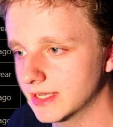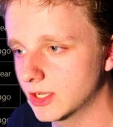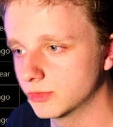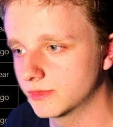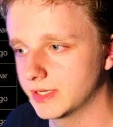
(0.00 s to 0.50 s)

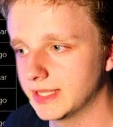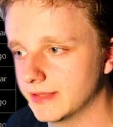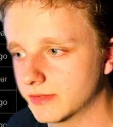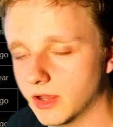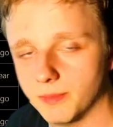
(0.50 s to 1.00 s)
go to the
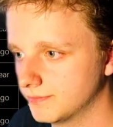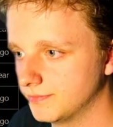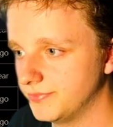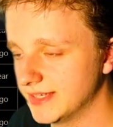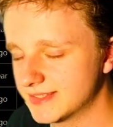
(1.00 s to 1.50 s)
GitHub
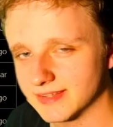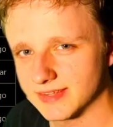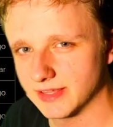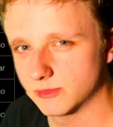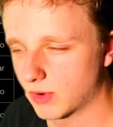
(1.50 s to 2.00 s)
this is
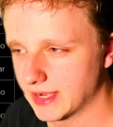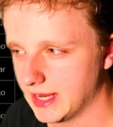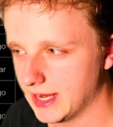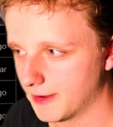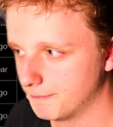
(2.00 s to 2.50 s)
it right
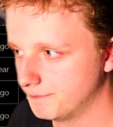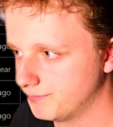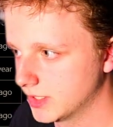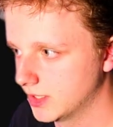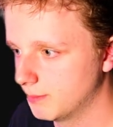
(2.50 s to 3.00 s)
here.
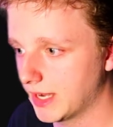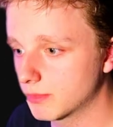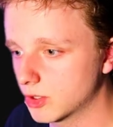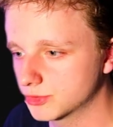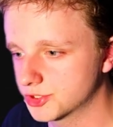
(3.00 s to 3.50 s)
But I'm
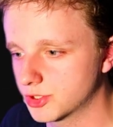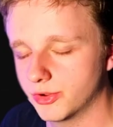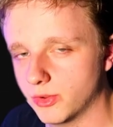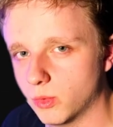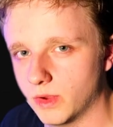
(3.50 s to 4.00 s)
going to show
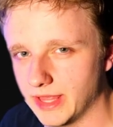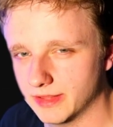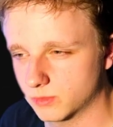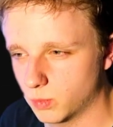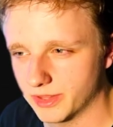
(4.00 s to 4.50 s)
you
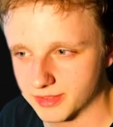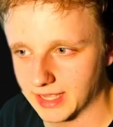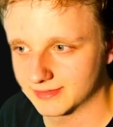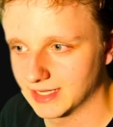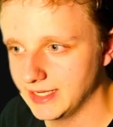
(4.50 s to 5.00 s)
it with
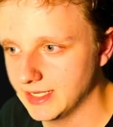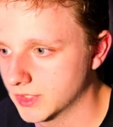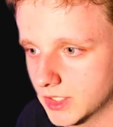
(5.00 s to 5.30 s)
Catalina.